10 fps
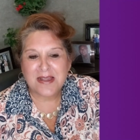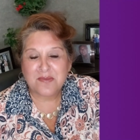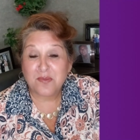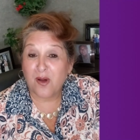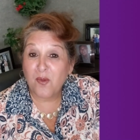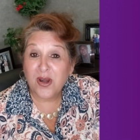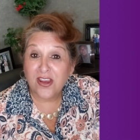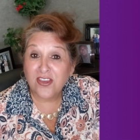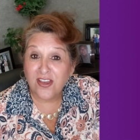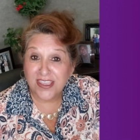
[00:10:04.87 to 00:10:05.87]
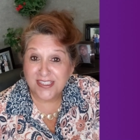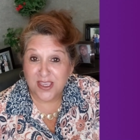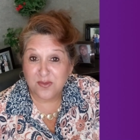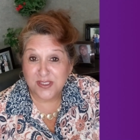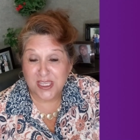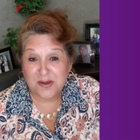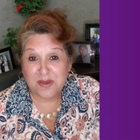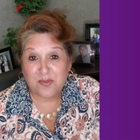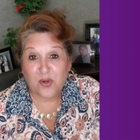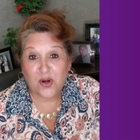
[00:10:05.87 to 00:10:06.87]
Um, or when our youngest son was going to
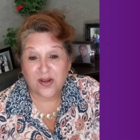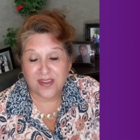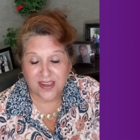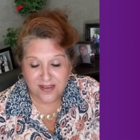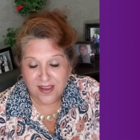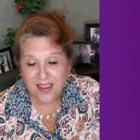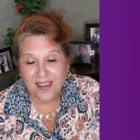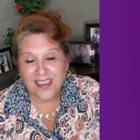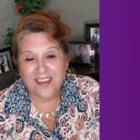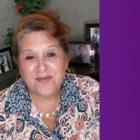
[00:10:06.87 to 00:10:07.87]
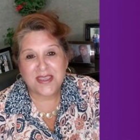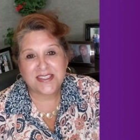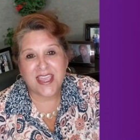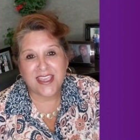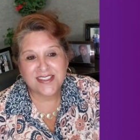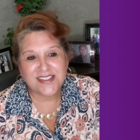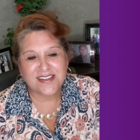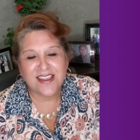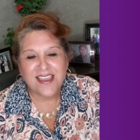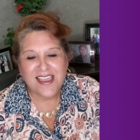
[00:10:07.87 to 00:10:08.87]
be born, they gave me a test
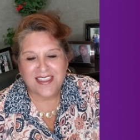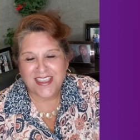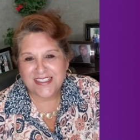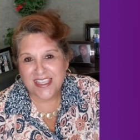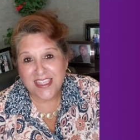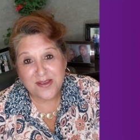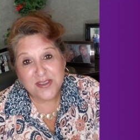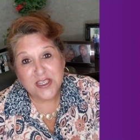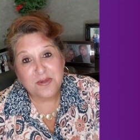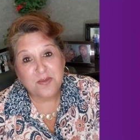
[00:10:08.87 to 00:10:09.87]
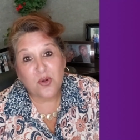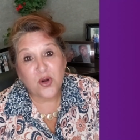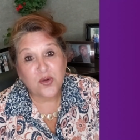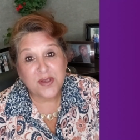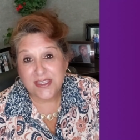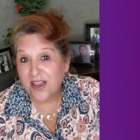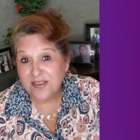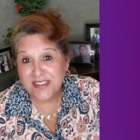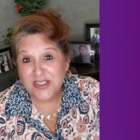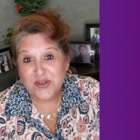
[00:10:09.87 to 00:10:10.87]
and they said that he was going to be born with
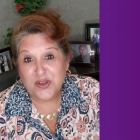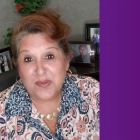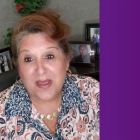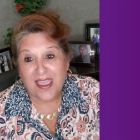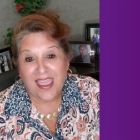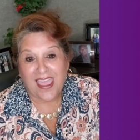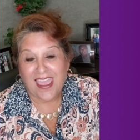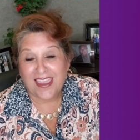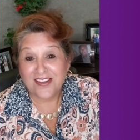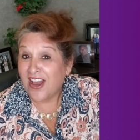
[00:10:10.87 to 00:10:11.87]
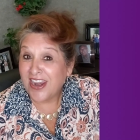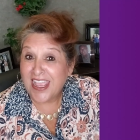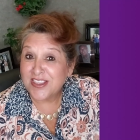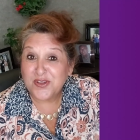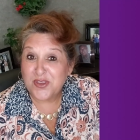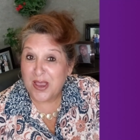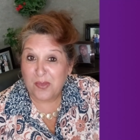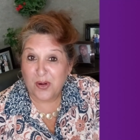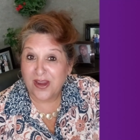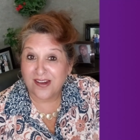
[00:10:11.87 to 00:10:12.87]
Down syndrome. And God answered
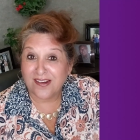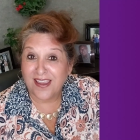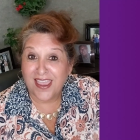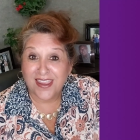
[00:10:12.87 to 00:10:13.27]
that prayer.